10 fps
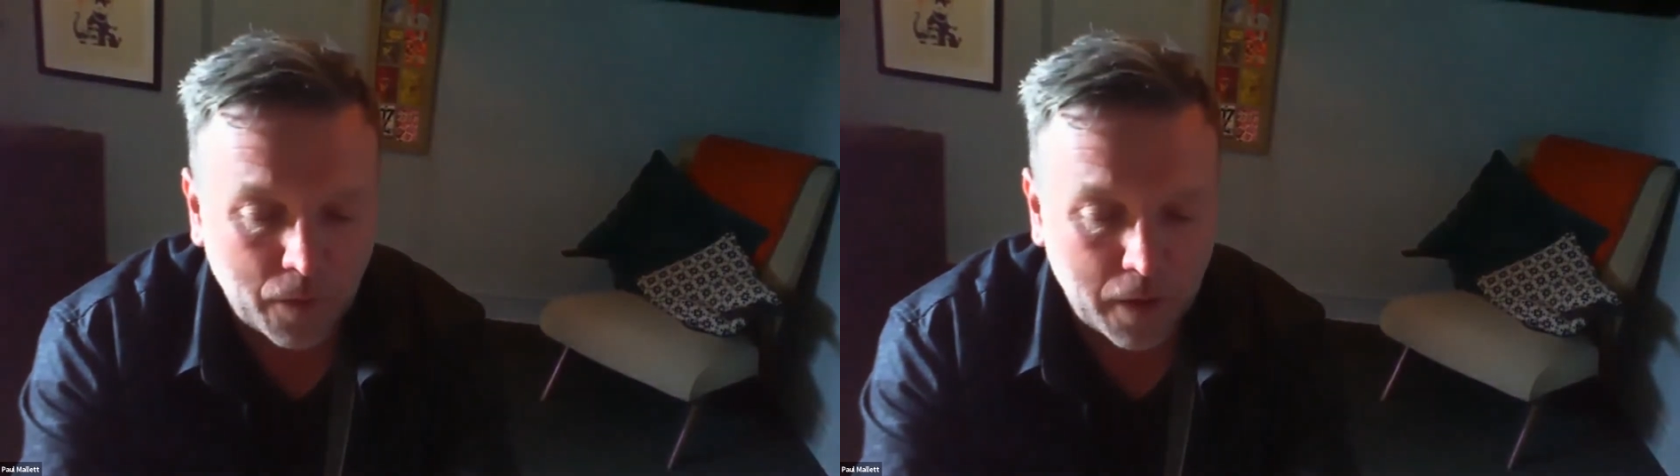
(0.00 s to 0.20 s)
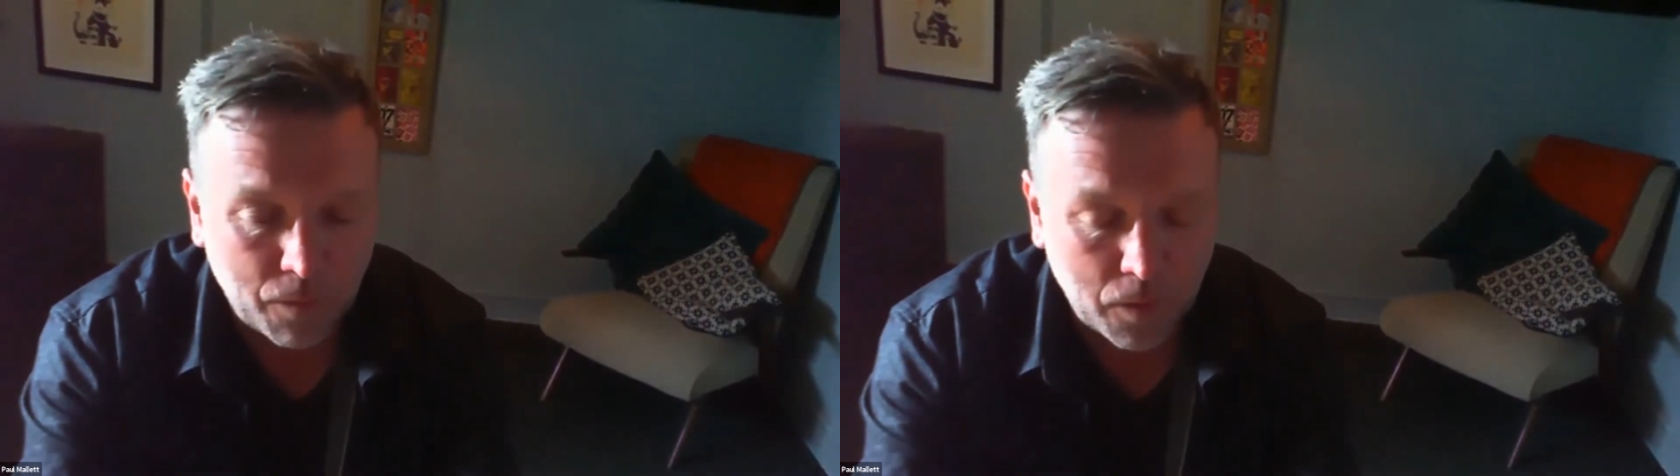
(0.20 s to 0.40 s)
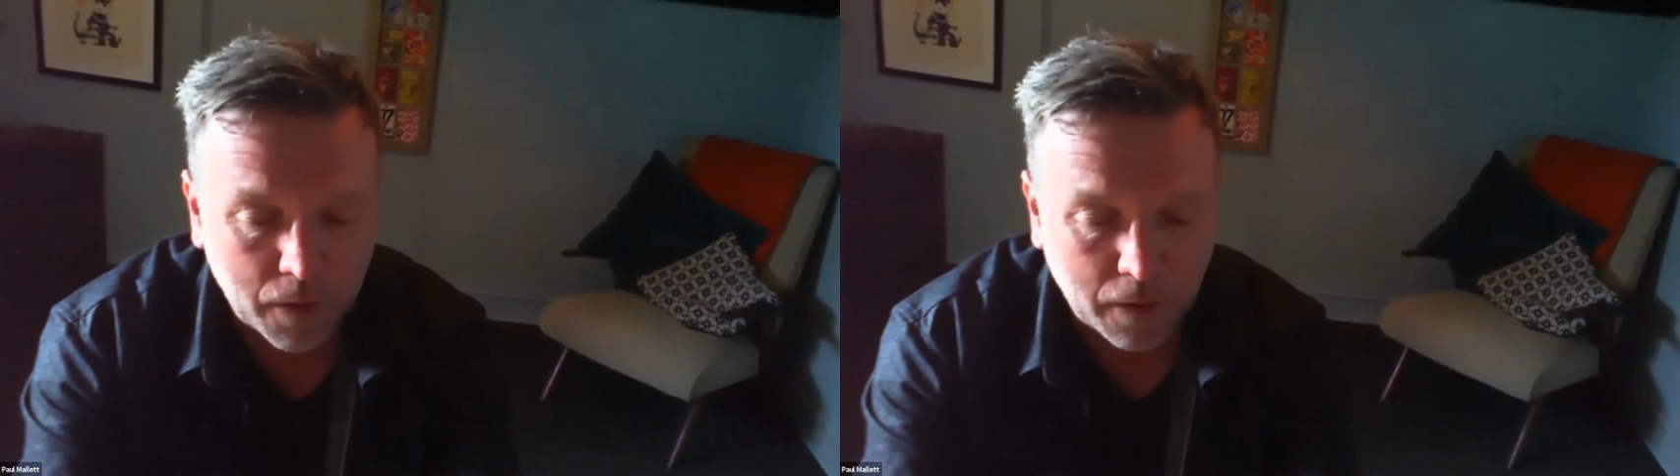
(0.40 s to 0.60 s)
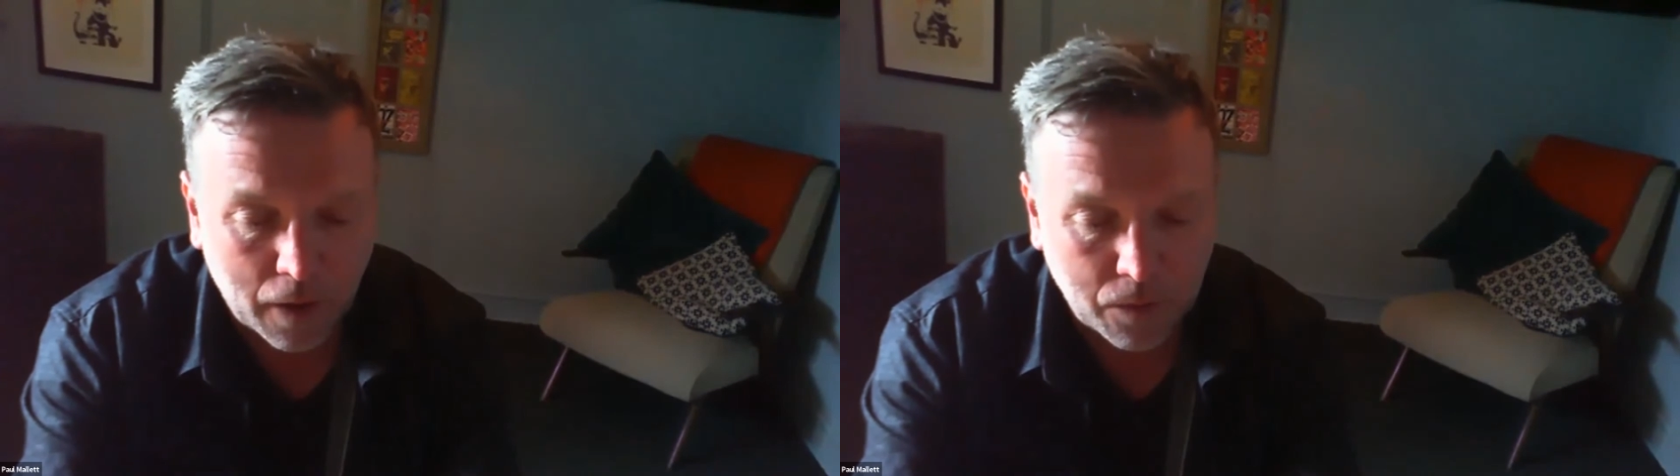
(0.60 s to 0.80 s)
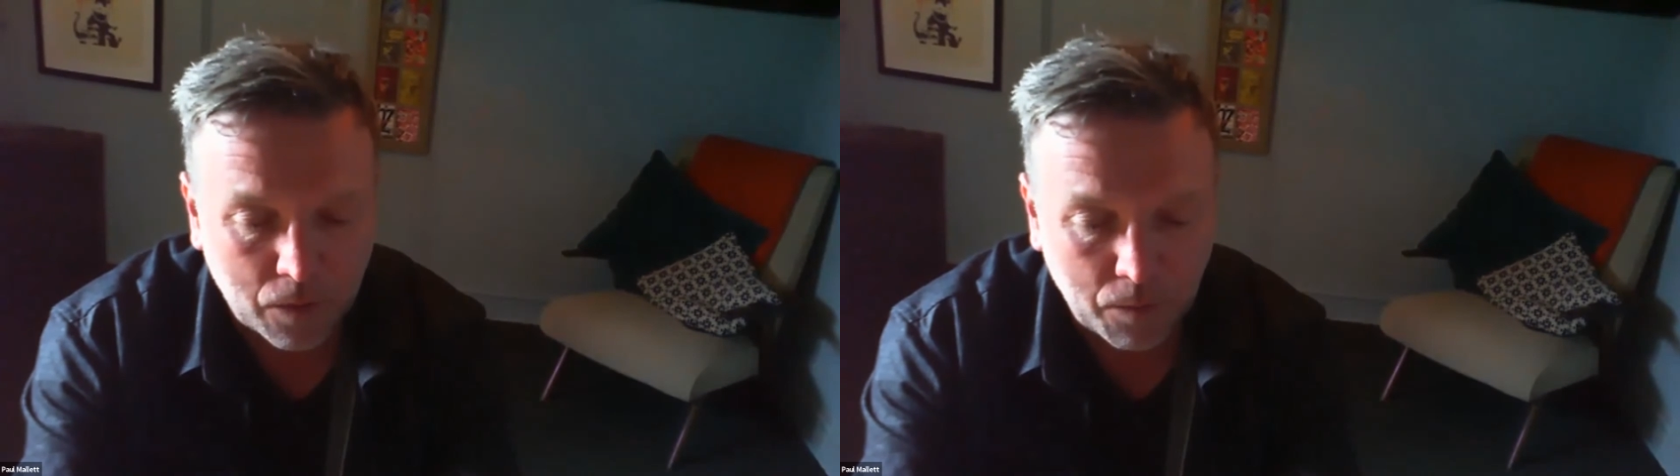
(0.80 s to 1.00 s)
you've always had
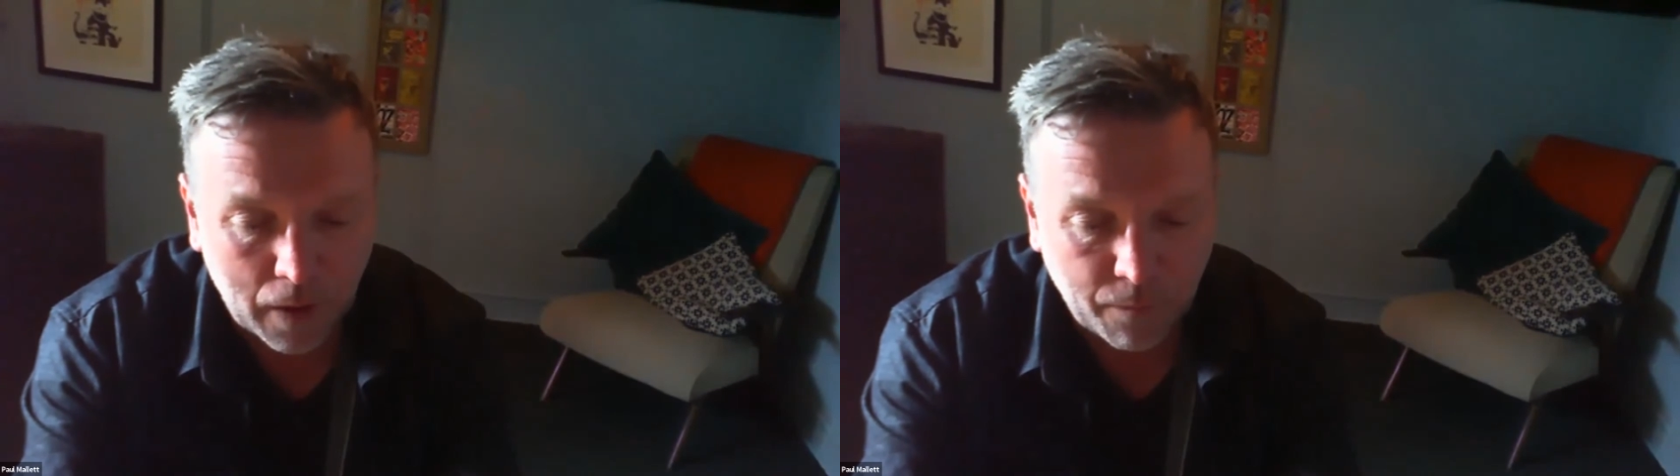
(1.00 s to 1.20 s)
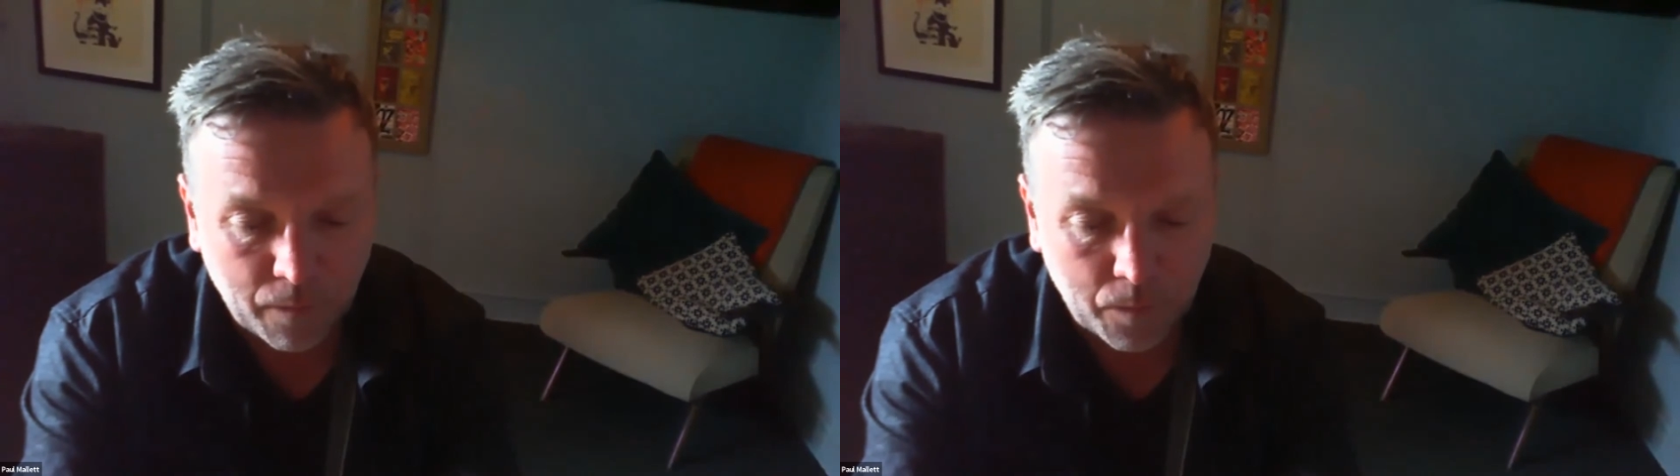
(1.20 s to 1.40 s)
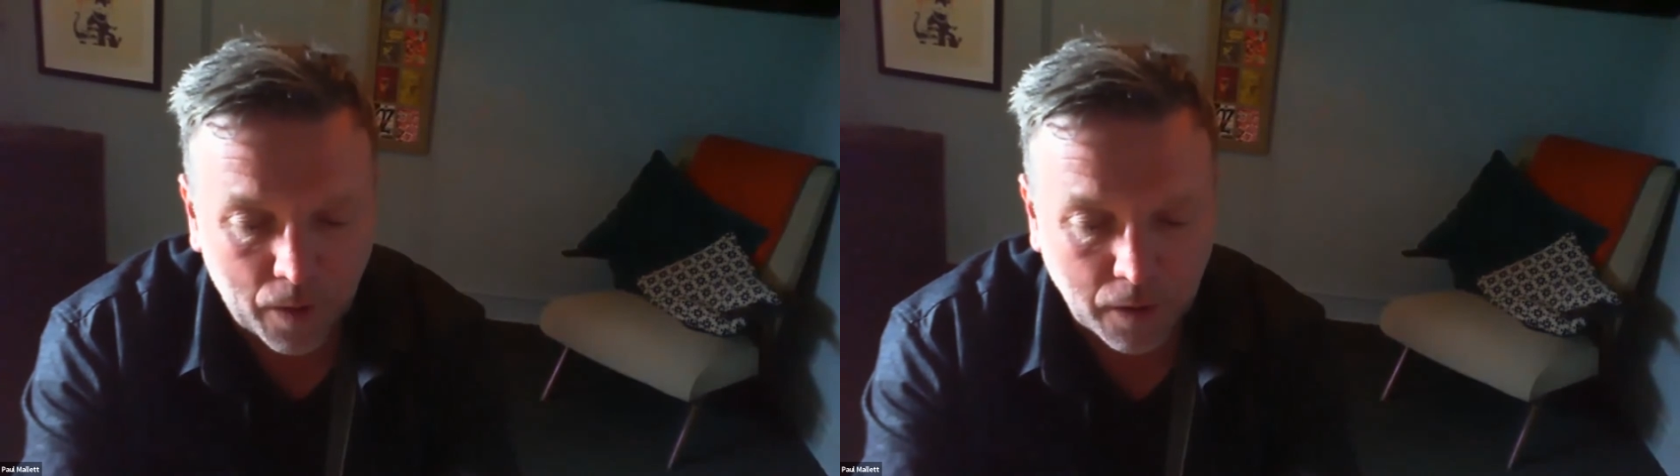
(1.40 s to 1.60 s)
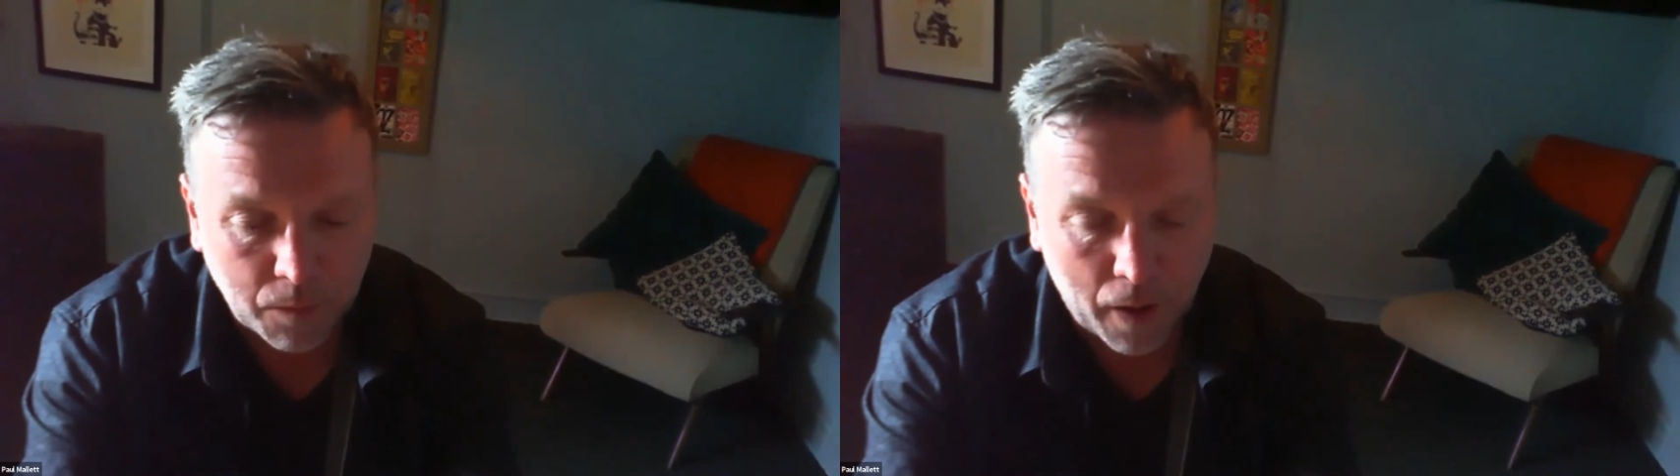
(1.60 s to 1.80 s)
that strong belief in brands,